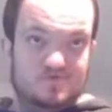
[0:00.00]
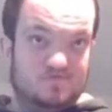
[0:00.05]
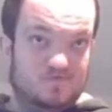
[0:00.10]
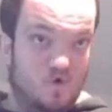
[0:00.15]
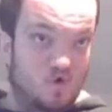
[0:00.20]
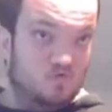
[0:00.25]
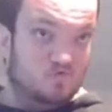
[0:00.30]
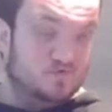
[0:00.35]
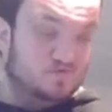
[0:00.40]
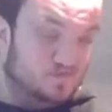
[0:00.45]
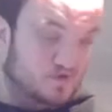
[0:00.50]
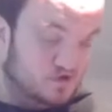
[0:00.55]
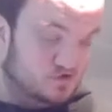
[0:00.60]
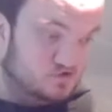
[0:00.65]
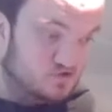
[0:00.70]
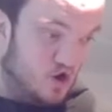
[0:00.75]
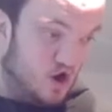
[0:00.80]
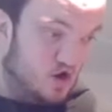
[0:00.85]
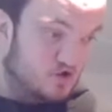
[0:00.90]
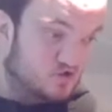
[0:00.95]
your phone to be
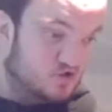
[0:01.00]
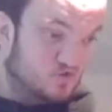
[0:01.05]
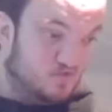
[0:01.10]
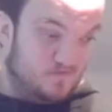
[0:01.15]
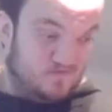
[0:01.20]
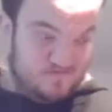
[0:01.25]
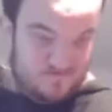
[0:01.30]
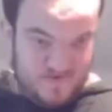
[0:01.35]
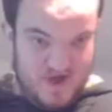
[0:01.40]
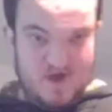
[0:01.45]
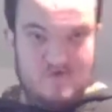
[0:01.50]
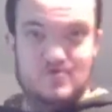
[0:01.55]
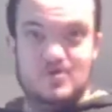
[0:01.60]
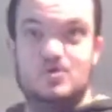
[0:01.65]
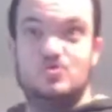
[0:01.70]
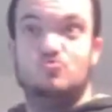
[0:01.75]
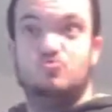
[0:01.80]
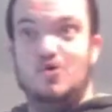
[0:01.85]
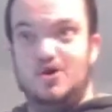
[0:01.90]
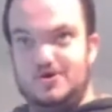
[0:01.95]
charged
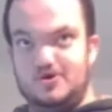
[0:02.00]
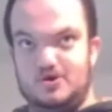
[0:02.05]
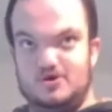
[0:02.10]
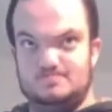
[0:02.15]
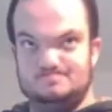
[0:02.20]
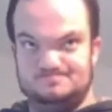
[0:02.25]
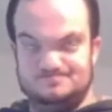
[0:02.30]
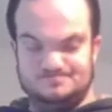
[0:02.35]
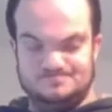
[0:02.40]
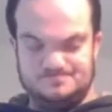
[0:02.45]
very quicker,